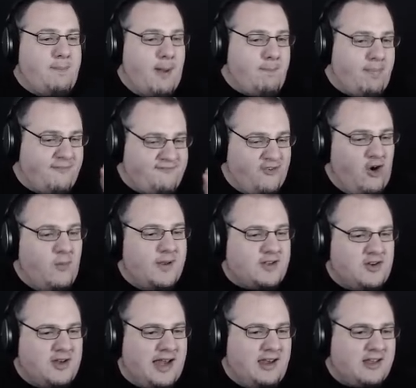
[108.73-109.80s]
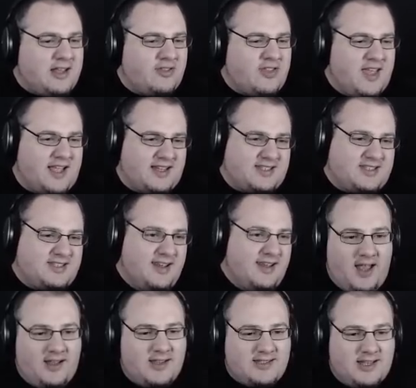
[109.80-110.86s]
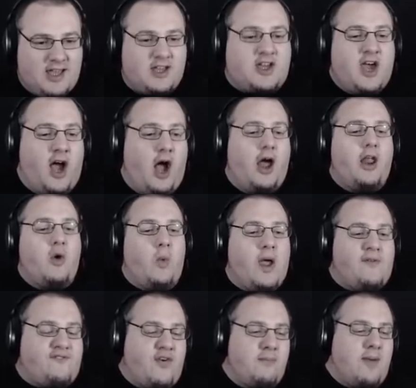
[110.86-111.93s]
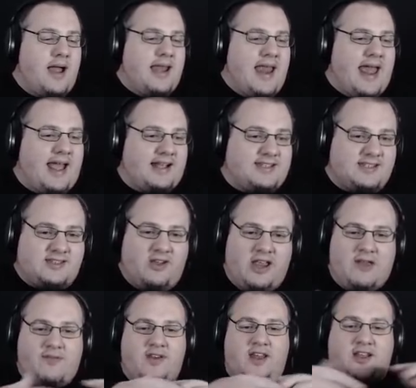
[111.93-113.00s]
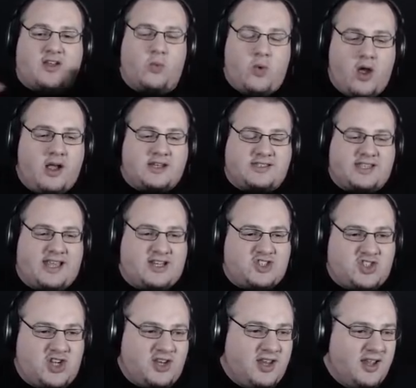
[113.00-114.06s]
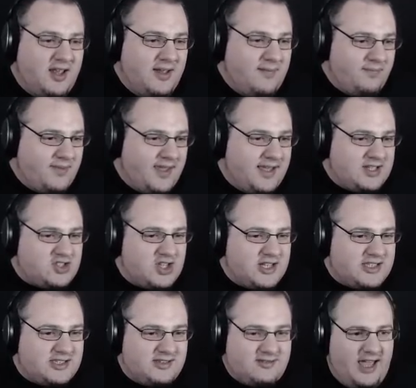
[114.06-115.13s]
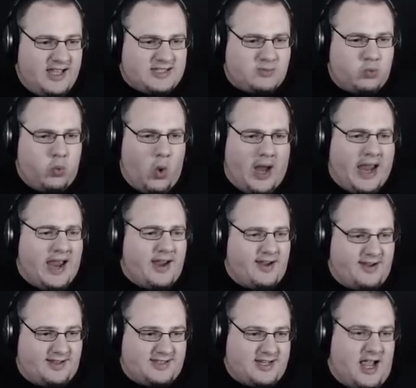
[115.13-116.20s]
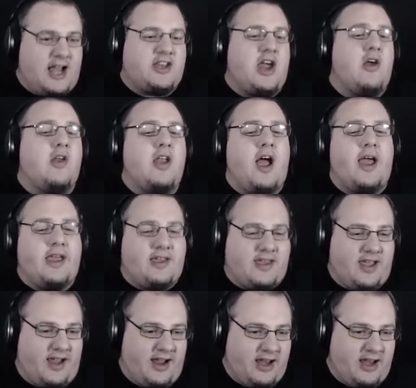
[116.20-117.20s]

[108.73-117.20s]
But before we do that, look at this. Like, it's like a colorway for my legs. It's not even like a workstation. It's just, it's weird. I don't like it.